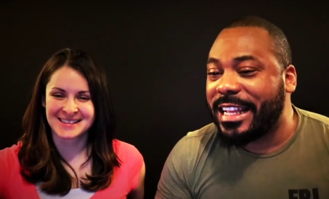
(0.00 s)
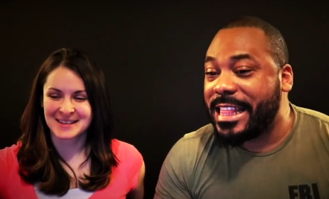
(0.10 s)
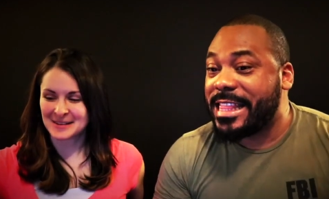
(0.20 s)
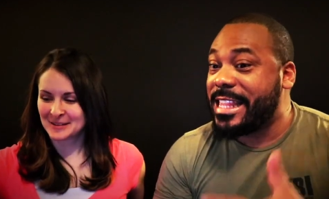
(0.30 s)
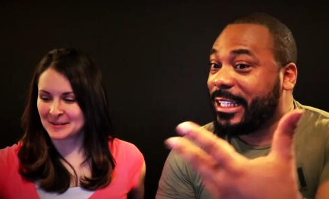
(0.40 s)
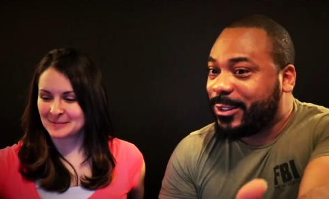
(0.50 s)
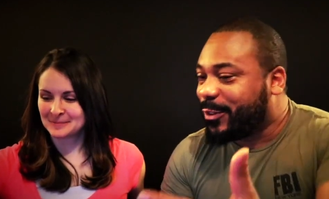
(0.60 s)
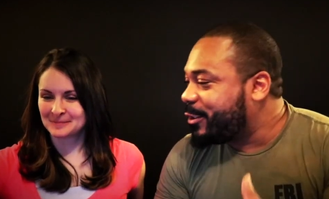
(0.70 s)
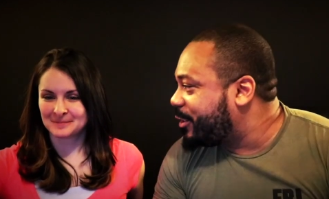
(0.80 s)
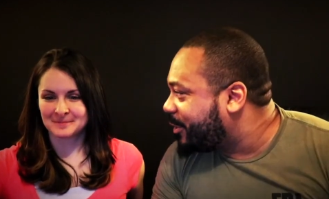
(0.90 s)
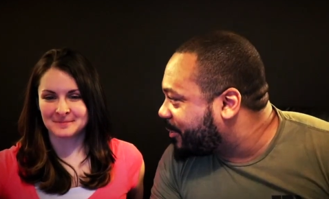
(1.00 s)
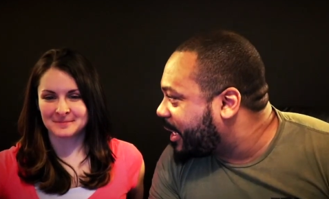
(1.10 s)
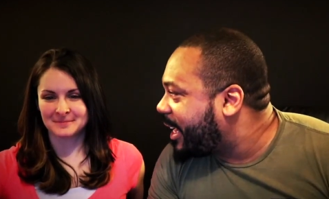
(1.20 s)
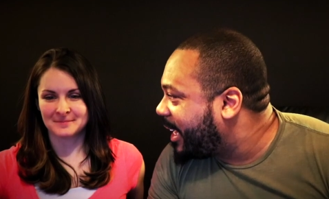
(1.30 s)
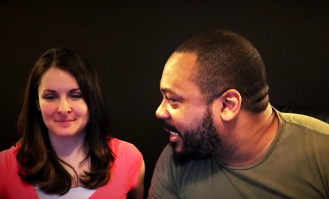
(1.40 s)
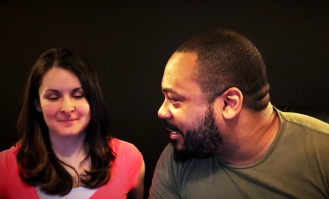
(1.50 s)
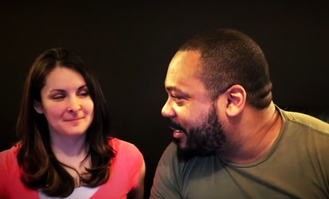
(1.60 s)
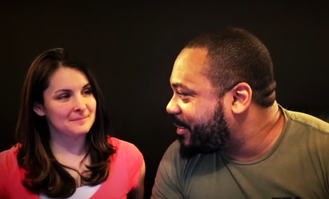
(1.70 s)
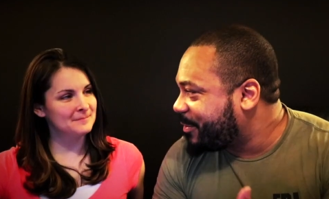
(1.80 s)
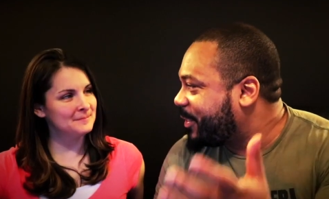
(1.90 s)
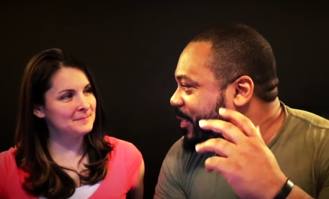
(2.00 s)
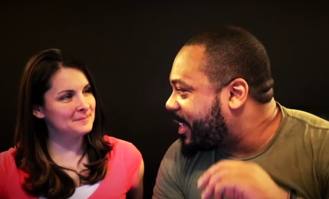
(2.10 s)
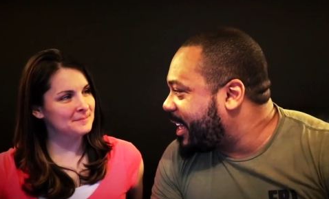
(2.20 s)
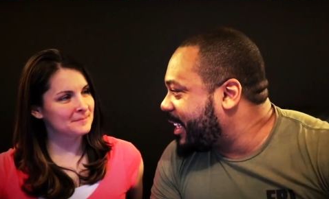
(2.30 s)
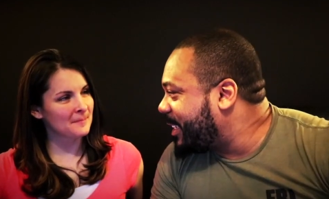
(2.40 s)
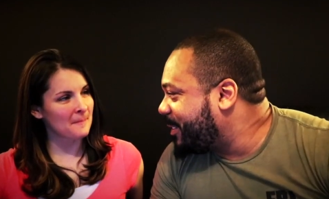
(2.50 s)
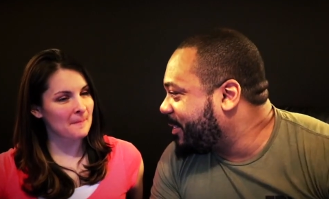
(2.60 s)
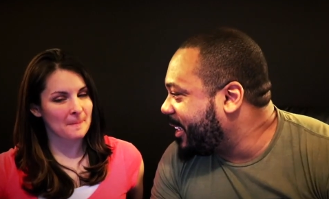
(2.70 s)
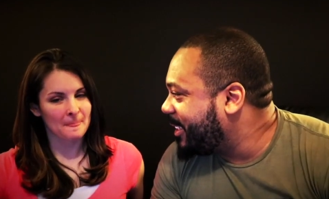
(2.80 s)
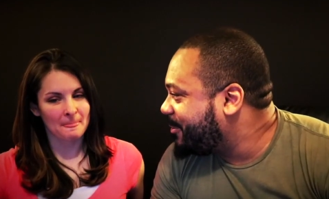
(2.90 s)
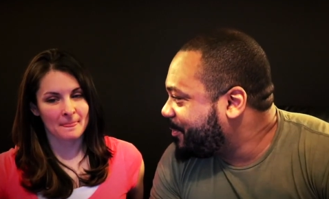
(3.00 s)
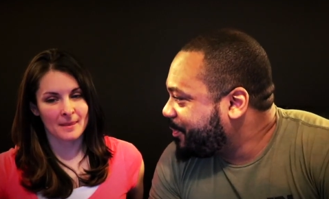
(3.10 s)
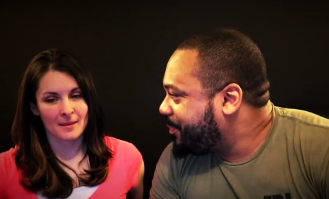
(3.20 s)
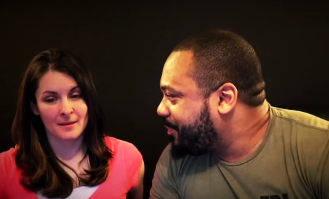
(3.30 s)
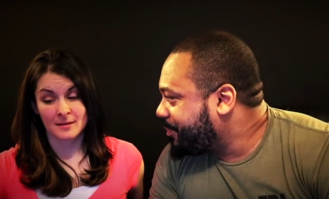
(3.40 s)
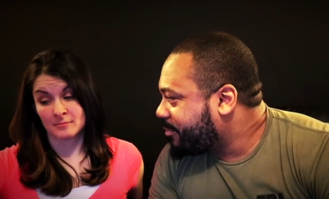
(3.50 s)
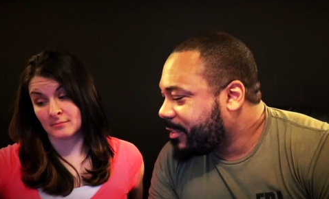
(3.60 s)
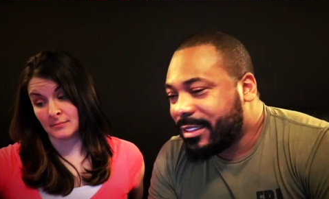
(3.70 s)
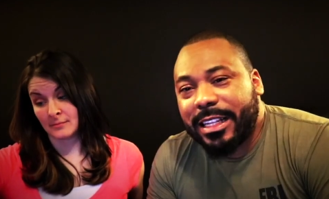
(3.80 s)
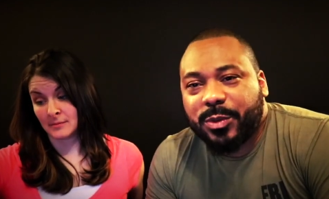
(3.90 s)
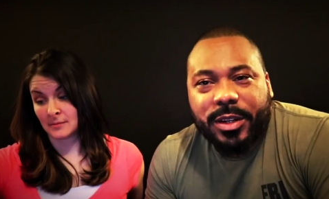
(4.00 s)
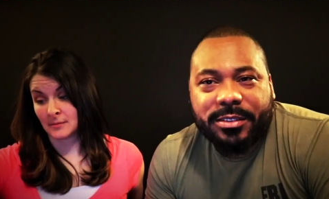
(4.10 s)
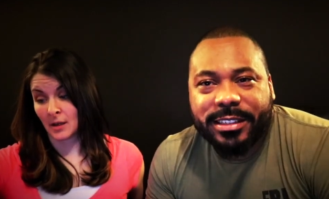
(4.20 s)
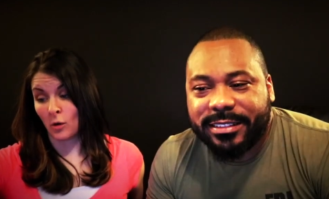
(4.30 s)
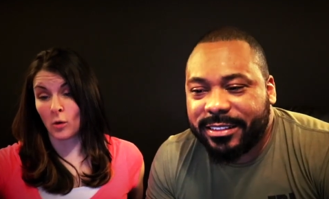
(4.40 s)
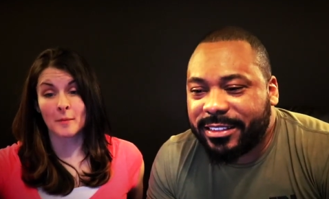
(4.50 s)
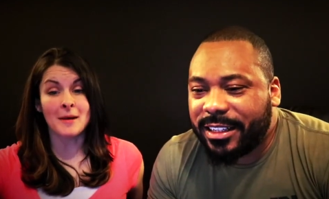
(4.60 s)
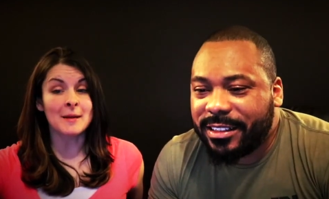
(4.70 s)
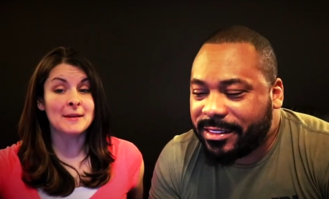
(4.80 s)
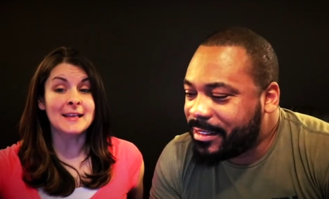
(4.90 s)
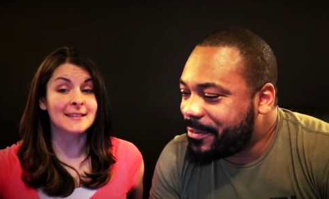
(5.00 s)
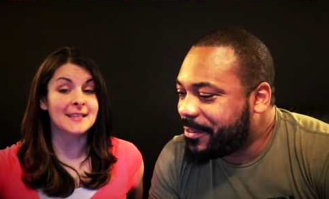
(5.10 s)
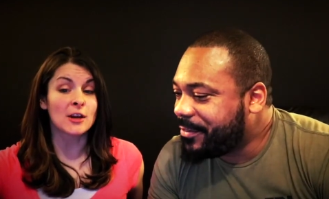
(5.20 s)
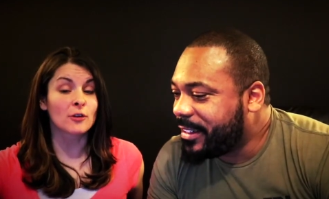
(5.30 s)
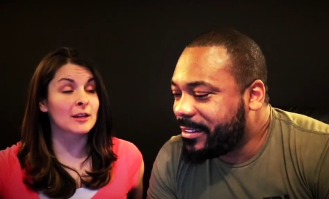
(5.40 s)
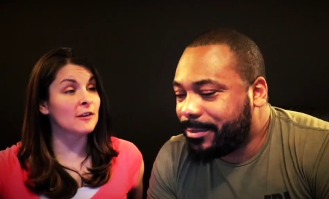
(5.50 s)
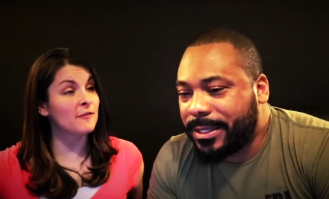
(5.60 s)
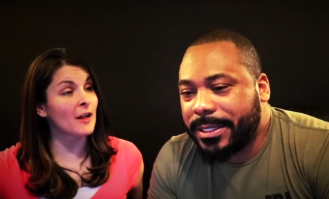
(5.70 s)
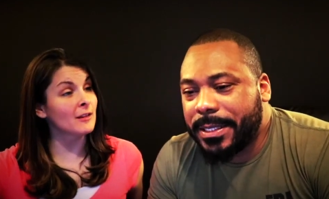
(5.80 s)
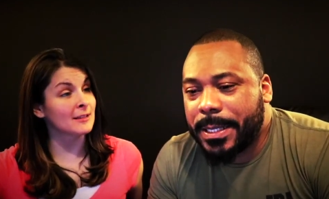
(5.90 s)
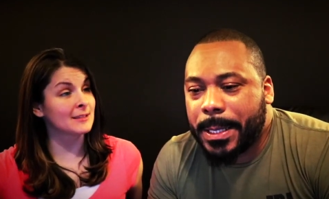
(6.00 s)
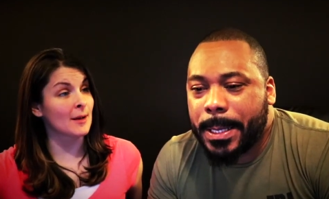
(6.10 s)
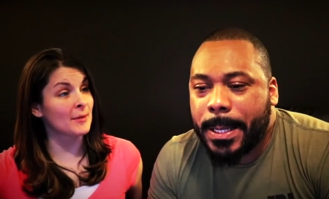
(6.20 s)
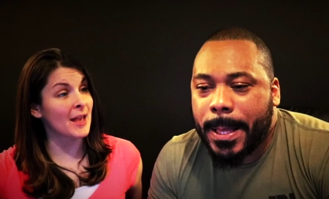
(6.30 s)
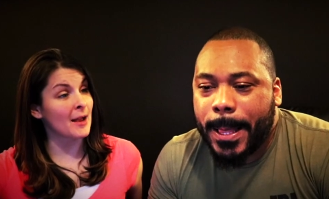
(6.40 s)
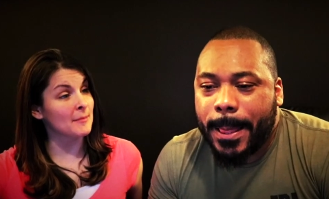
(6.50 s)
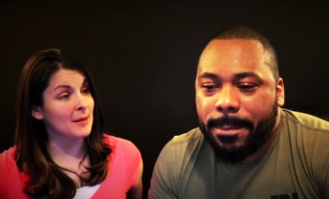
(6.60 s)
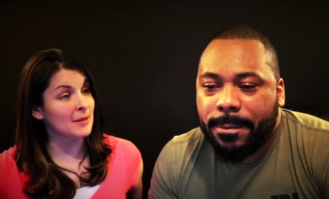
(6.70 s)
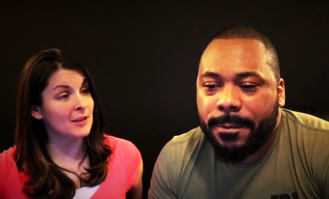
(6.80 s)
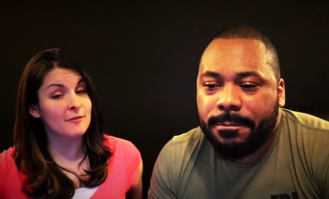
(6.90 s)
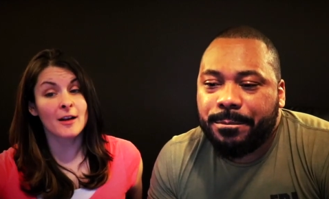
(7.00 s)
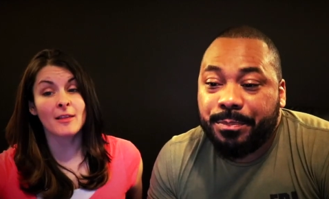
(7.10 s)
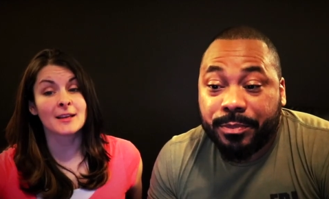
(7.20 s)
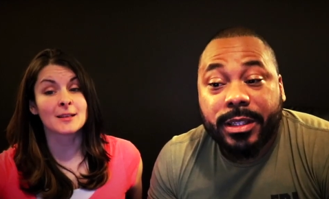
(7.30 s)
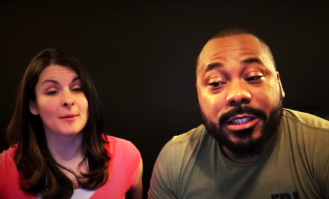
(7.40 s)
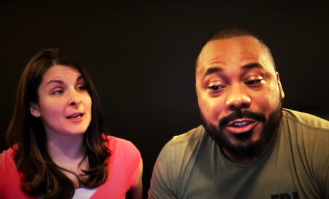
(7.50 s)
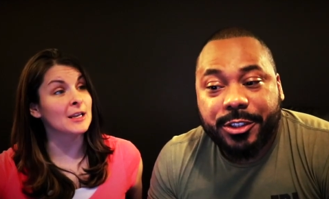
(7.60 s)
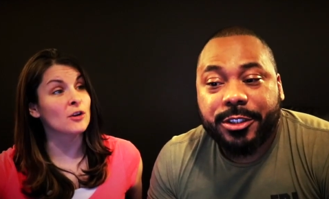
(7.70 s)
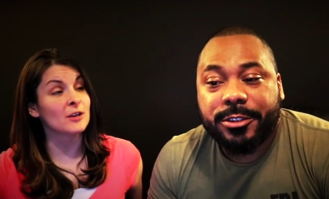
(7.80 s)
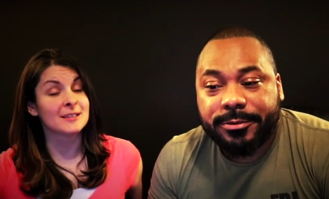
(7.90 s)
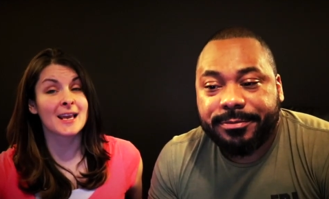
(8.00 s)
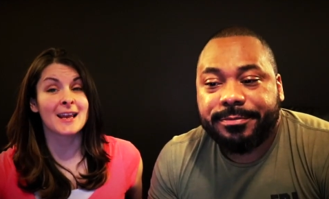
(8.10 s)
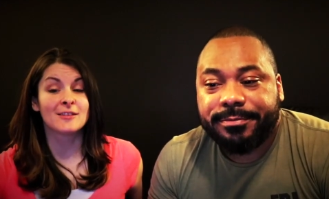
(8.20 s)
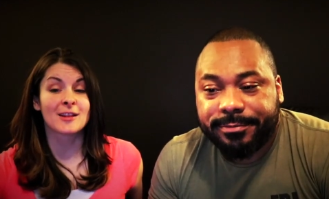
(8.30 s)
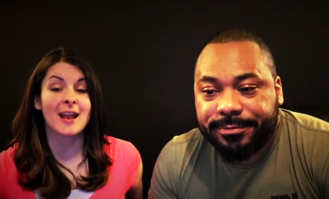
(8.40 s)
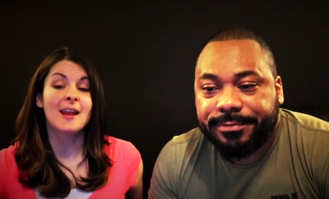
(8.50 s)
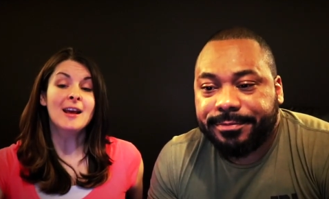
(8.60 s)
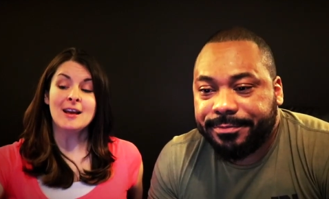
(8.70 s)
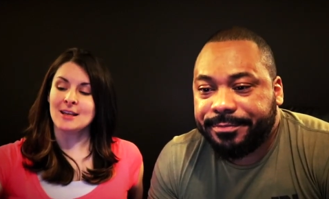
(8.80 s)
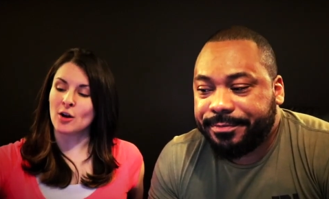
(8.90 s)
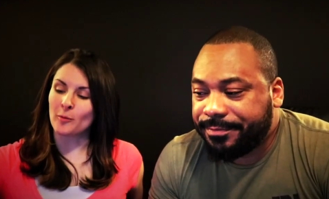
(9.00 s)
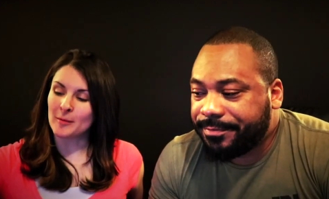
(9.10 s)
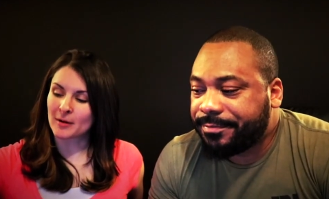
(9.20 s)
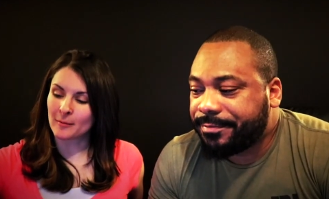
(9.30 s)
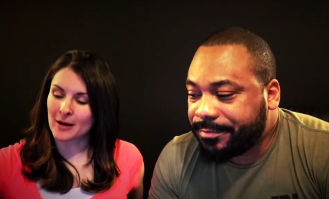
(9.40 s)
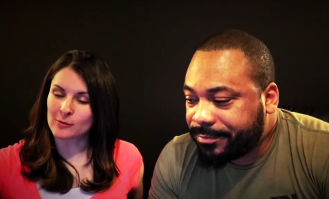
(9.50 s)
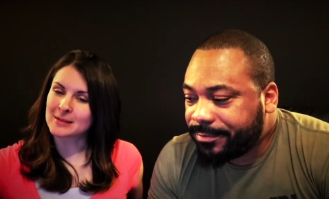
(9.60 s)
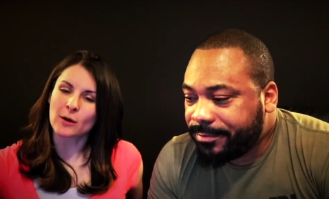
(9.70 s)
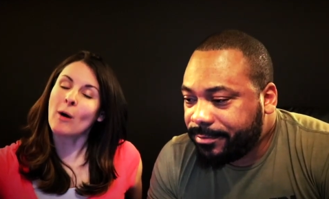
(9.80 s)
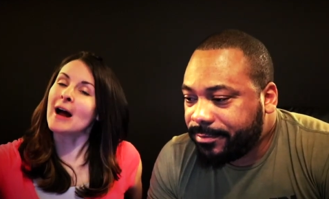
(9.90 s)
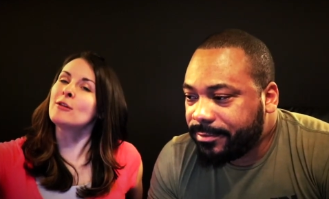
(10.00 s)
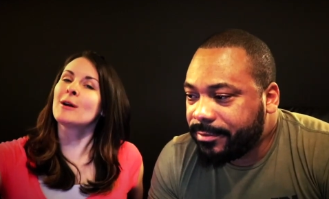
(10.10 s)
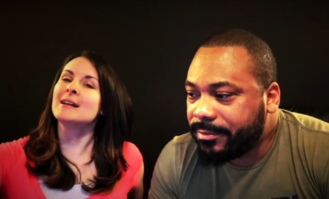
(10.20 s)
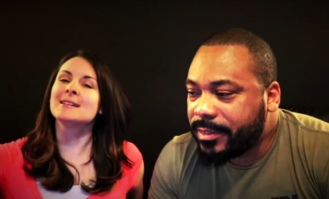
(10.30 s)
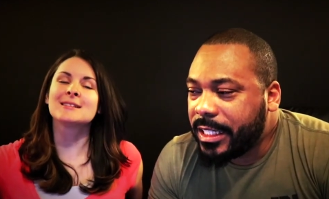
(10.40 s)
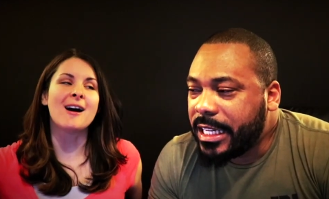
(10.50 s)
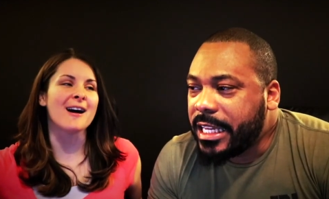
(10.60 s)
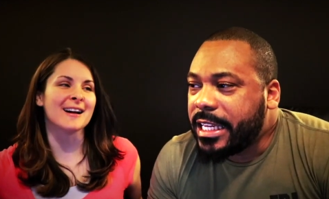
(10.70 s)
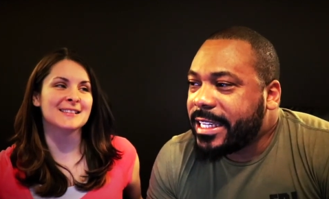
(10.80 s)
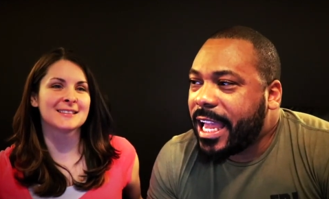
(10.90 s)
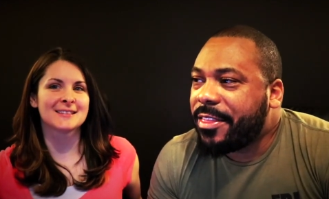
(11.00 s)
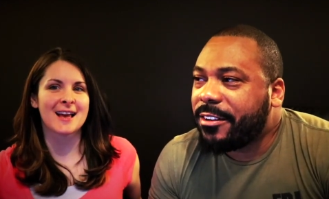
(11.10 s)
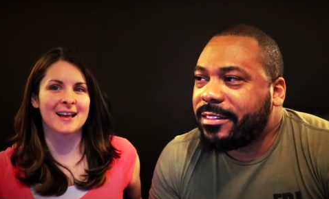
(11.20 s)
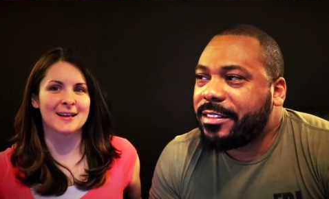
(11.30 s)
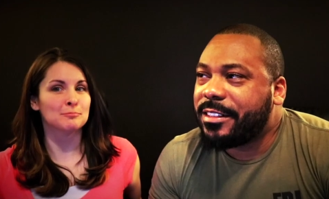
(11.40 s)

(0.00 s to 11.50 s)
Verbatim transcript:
Speaker 1: that this version of God isn't the real God anyway. That's one of the reasons. Or maybe he secretly
Speaker 2: felt like some of that. Maybe he felt like some That's of that, and true. he couldn't say it. So then, you know, people come after him and like, "Well, didn't write the song." I yeah, there's